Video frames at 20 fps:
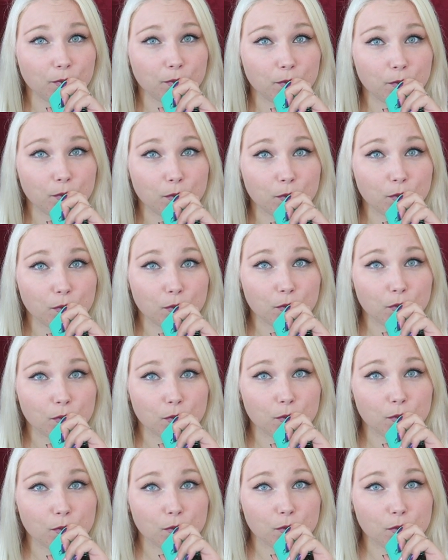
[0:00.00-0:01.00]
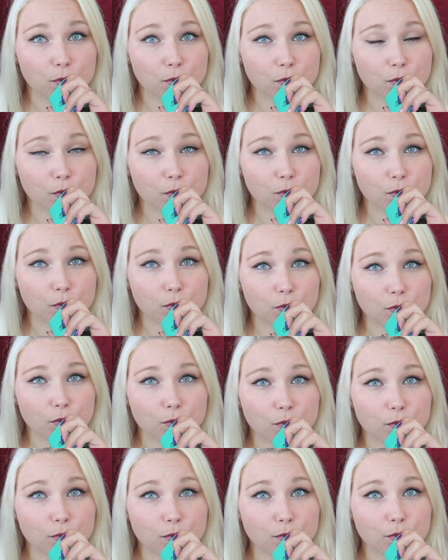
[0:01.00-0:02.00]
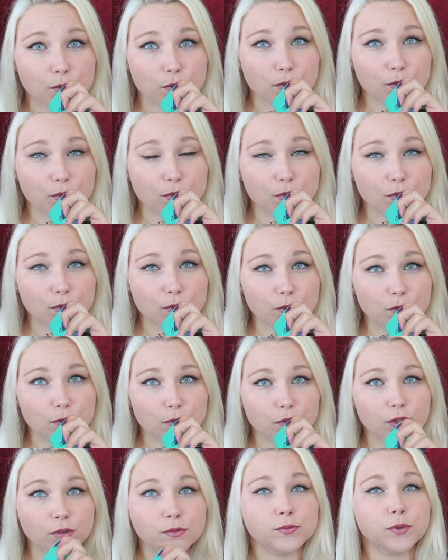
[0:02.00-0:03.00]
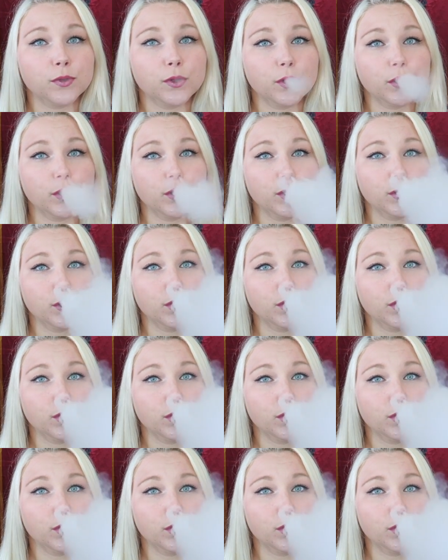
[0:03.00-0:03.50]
Nothing is said.